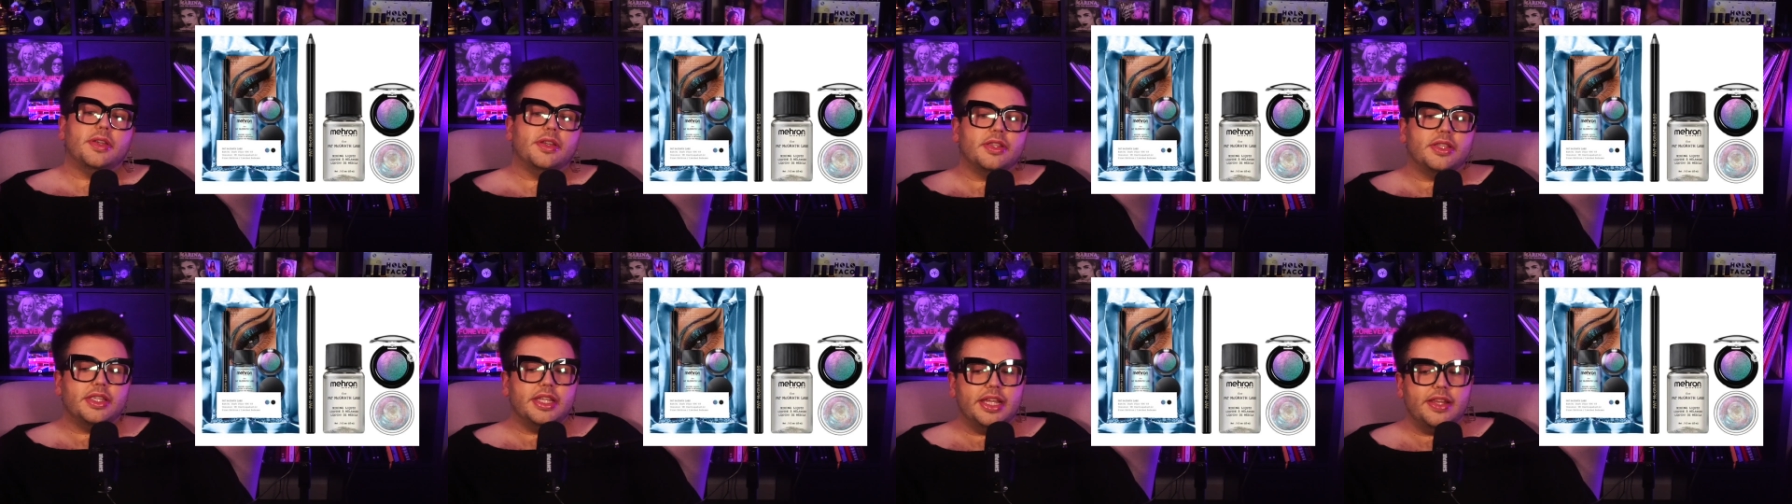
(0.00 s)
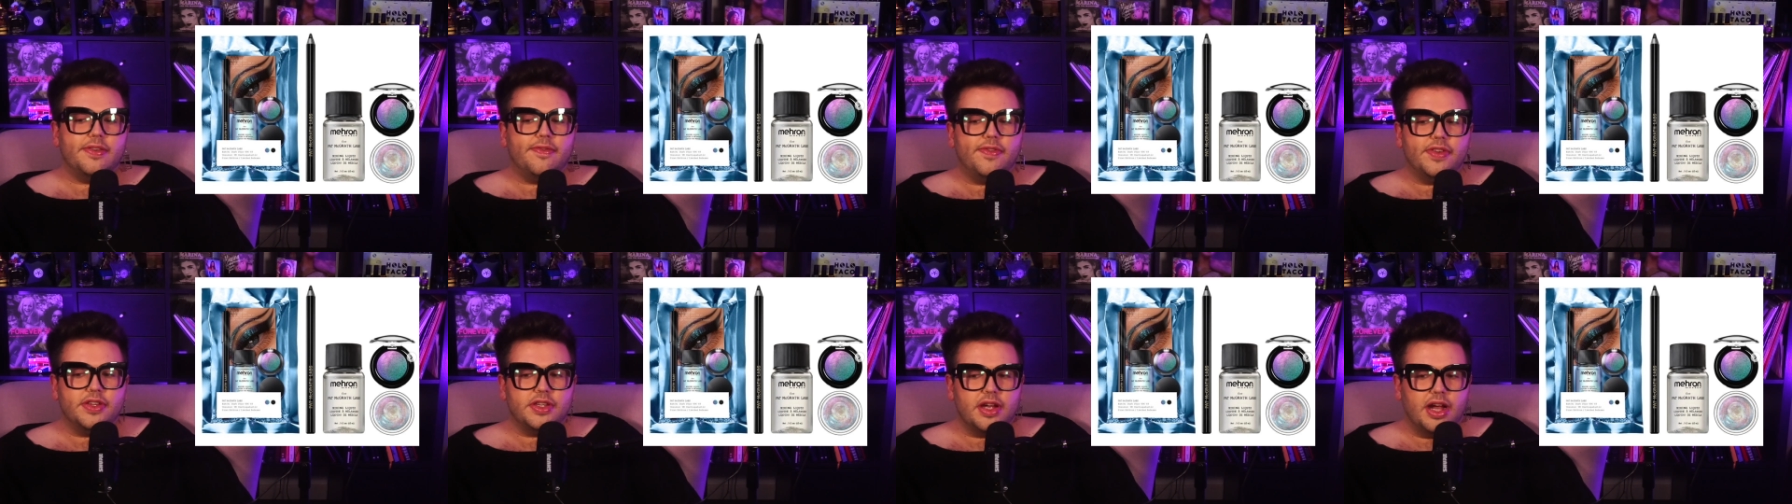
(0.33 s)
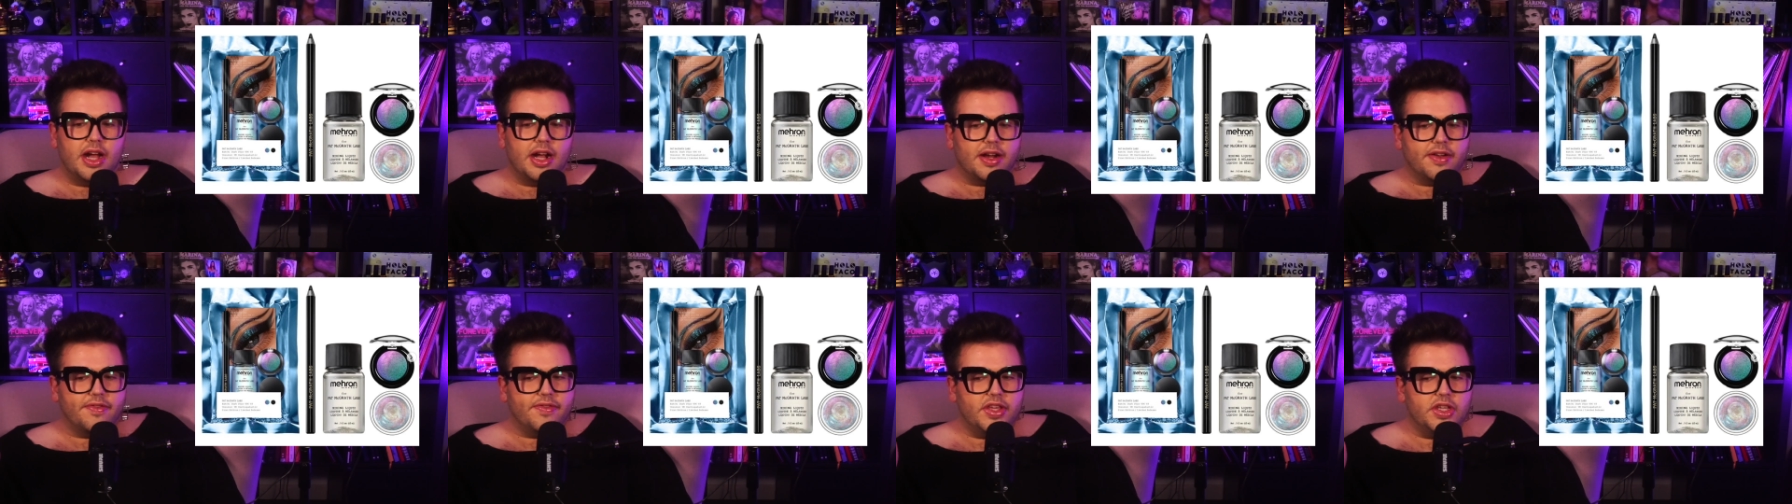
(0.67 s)
did
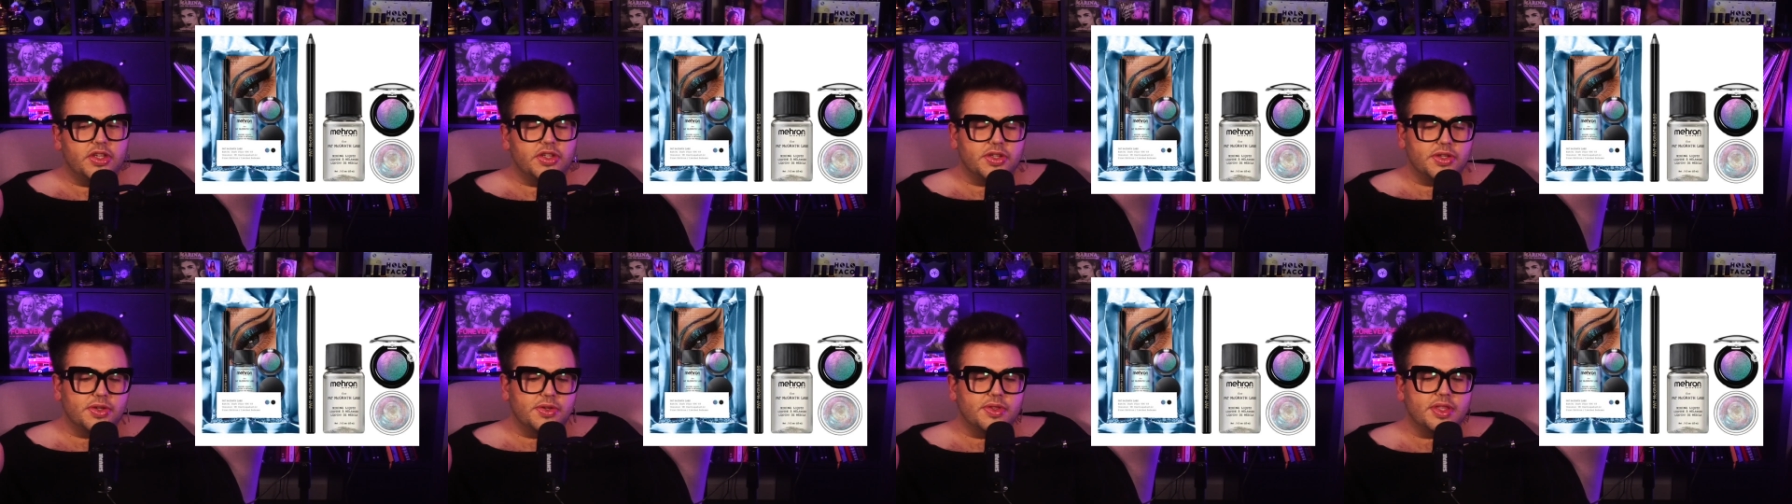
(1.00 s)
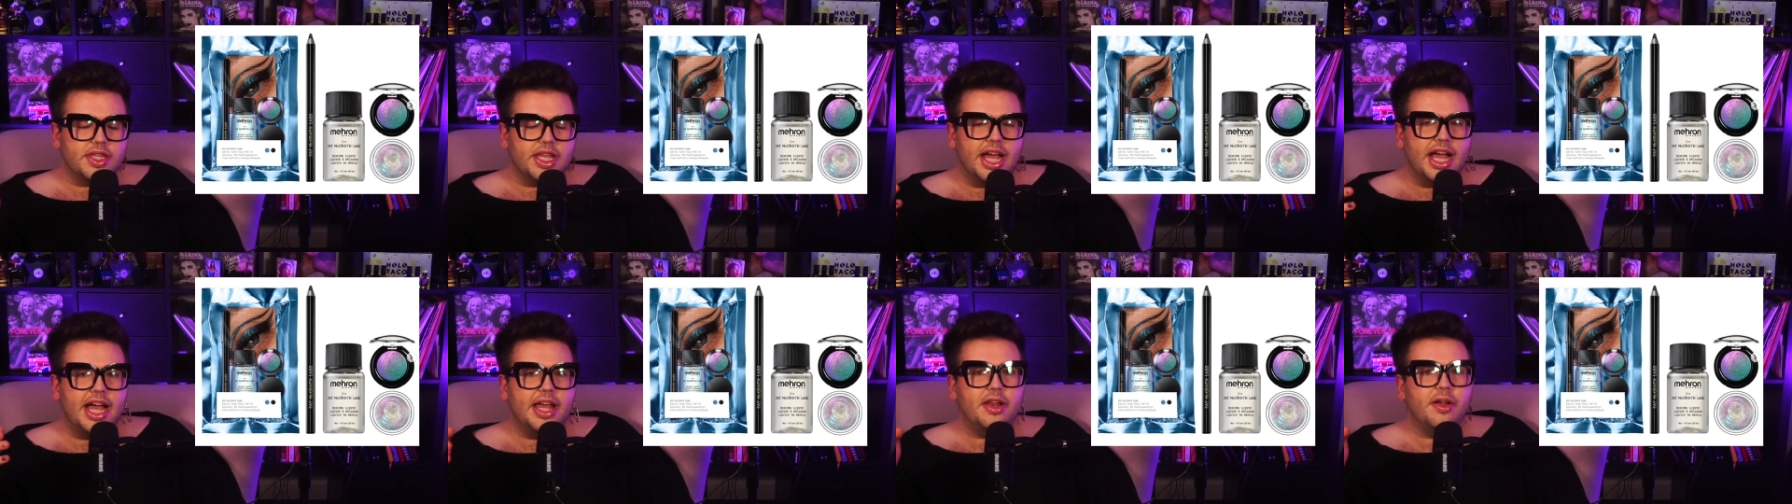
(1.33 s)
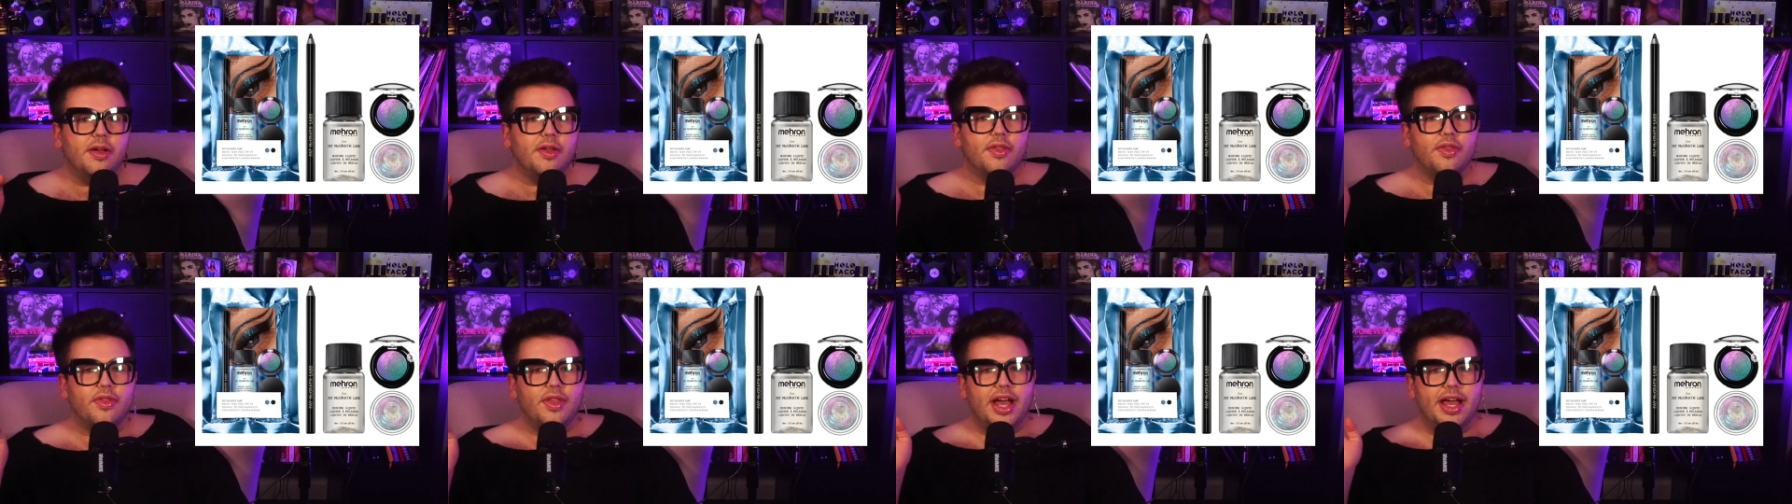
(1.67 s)
photography shoots, I
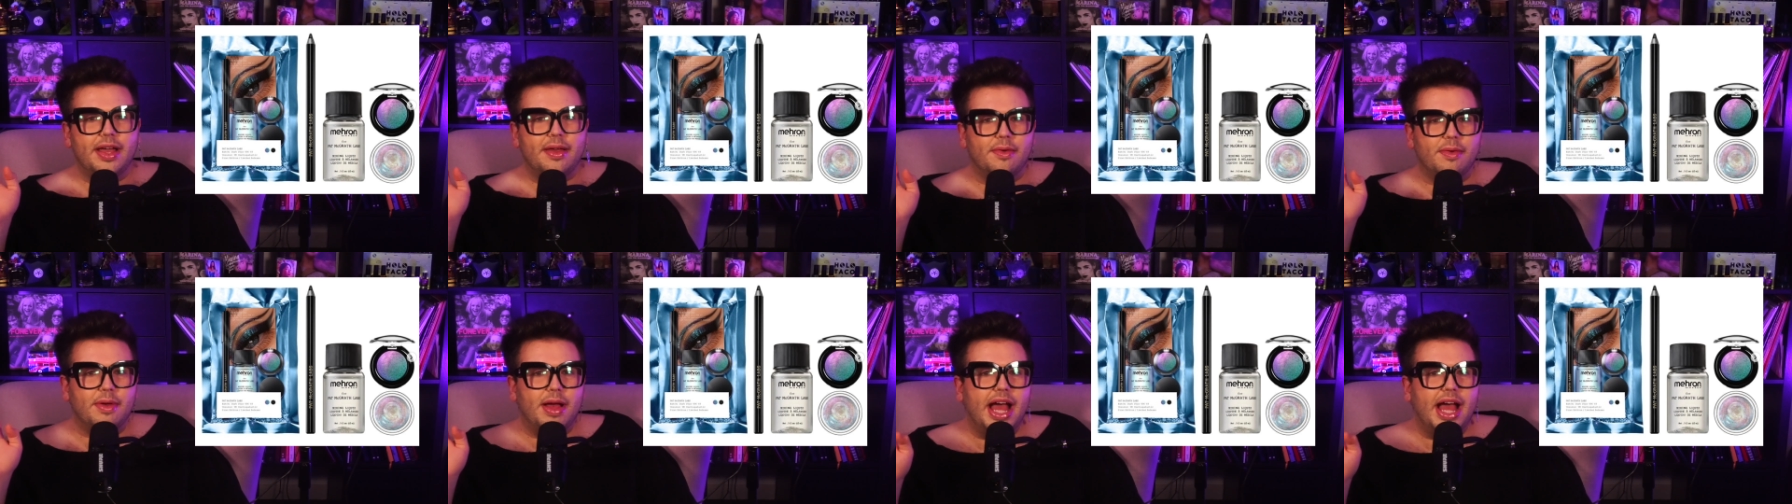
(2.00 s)
don't I,